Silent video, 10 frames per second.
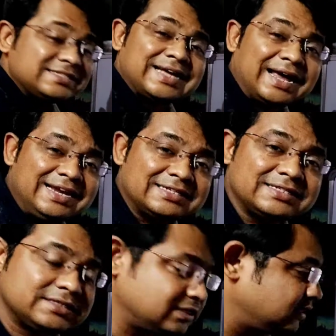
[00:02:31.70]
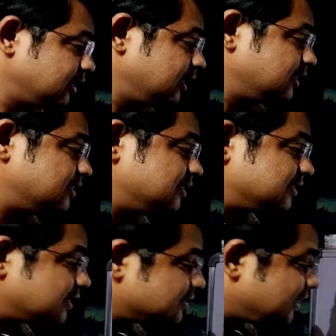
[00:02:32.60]
sinuses. These
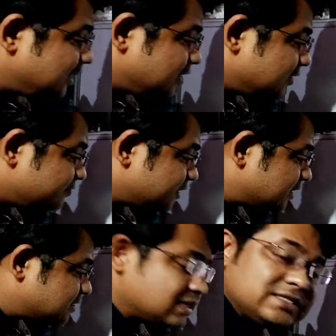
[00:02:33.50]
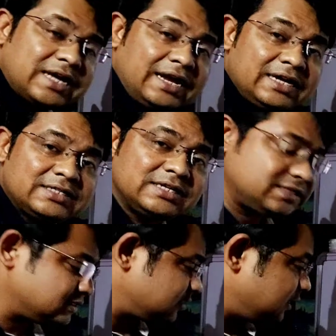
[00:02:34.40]
are the venous
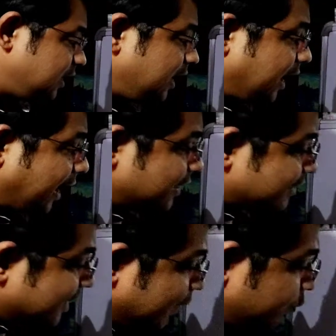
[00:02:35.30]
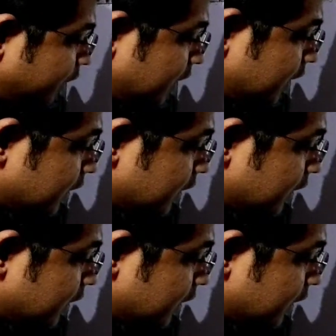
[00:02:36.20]
sinuses, and they will